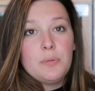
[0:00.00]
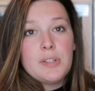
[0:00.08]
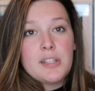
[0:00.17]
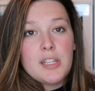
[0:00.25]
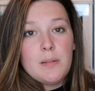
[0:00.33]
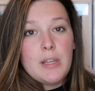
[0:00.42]

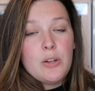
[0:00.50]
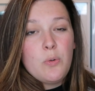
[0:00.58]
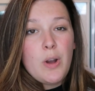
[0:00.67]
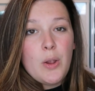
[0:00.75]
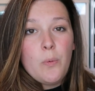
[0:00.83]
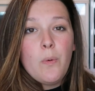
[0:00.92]
would still be
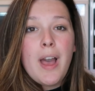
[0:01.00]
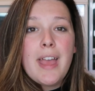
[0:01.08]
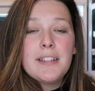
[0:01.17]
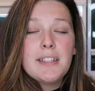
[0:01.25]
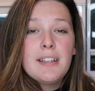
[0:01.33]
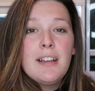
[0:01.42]
quite
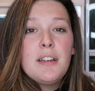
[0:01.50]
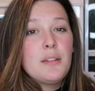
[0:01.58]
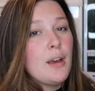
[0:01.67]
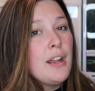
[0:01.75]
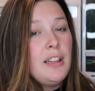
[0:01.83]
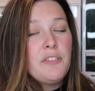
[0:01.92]
wet,
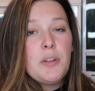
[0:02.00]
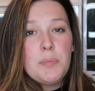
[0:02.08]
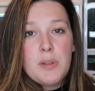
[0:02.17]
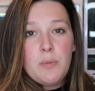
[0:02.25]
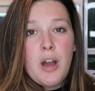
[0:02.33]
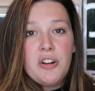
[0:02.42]
so I'd lift up
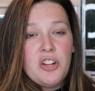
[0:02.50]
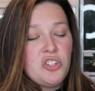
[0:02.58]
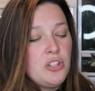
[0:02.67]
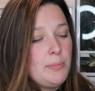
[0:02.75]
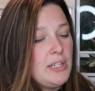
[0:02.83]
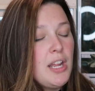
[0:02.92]
his water
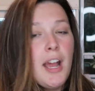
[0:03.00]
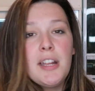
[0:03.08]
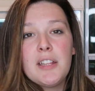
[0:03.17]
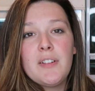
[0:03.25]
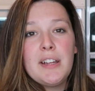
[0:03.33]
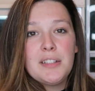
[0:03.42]
dish and there'd be tons of